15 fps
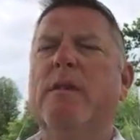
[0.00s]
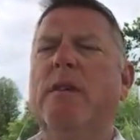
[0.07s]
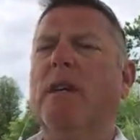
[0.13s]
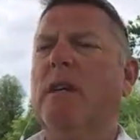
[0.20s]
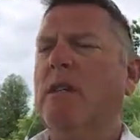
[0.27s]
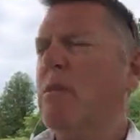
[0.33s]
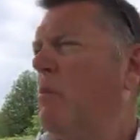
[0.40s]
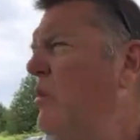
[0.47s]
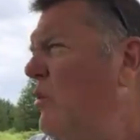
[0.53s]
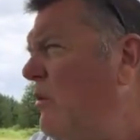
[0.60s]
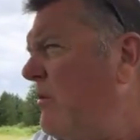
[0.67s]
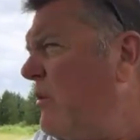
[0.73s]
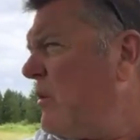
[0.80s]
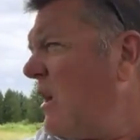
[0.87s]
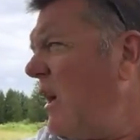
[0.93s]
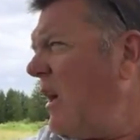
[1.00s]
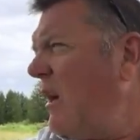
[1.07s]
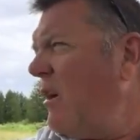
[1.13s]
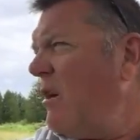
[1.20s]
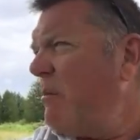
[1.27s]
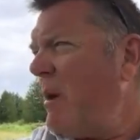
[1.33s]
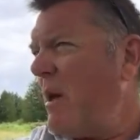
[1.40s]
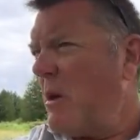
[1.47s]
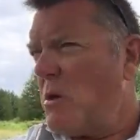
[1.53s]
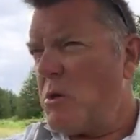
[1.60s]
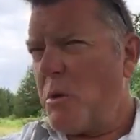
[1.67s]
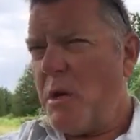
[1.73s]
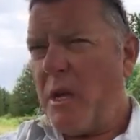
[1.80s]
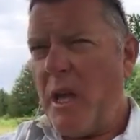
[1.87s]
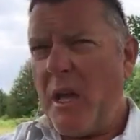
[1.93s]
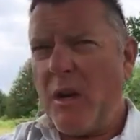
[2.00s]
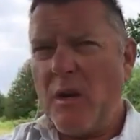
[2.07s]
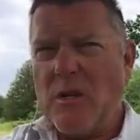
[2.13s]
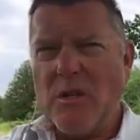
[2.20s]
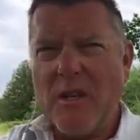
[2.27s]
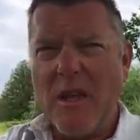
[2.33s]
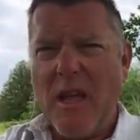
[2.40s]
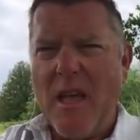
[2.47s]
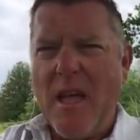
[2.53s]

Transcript: It is a beautiful day here at Baker's Green Acres.